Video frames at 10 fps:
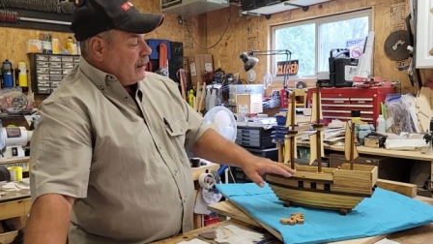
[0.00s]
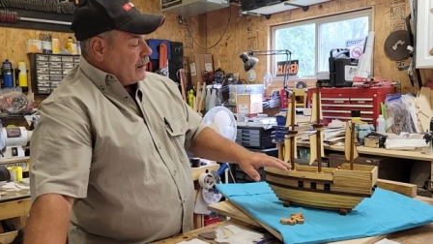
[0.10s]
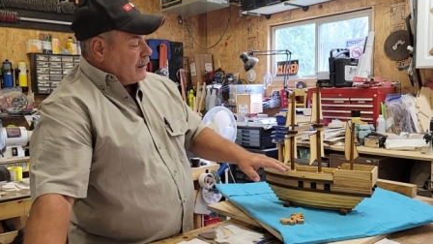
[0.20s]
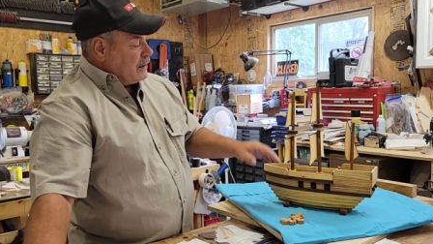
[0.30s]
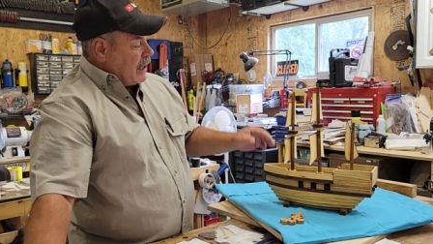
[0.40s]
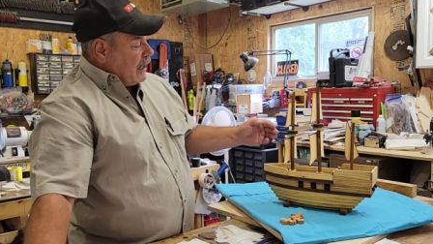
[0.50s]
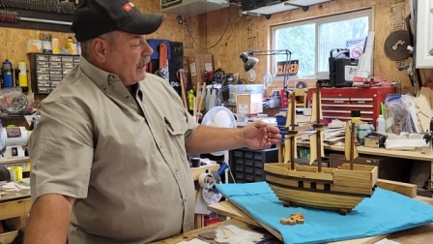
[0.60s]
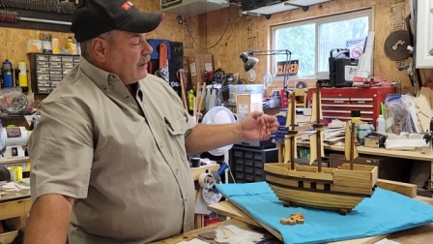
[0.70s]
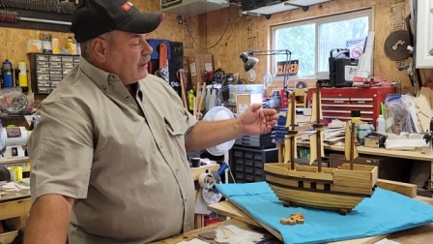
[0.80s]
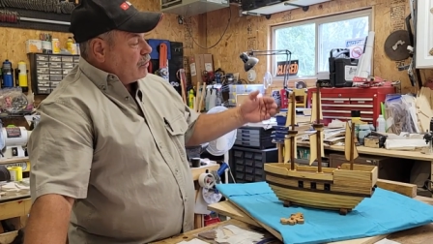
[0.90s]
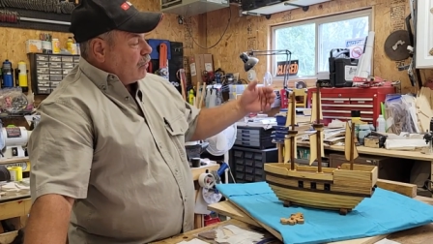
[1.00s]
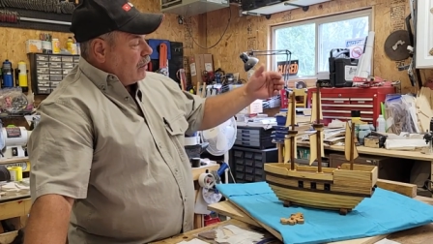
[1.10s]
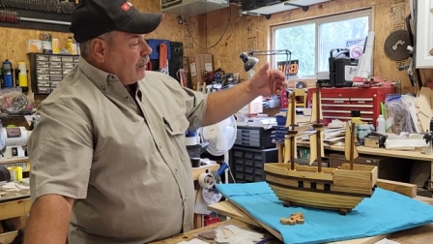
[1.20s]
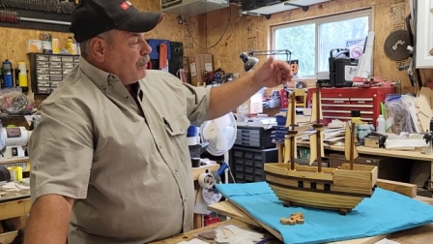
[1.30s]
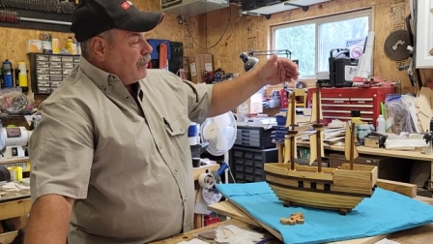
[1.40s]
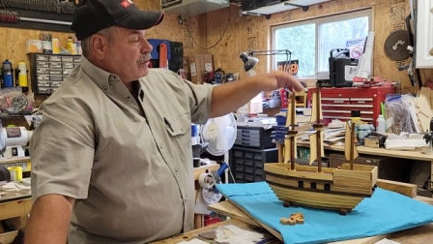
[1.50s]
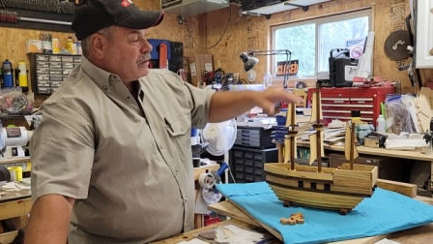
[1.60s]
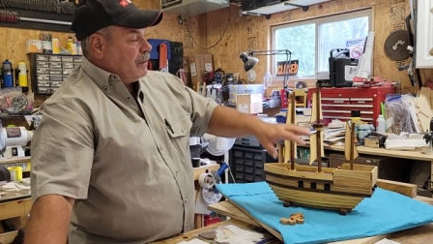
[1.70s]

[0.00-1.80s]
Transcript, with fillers: and stain it so it appears to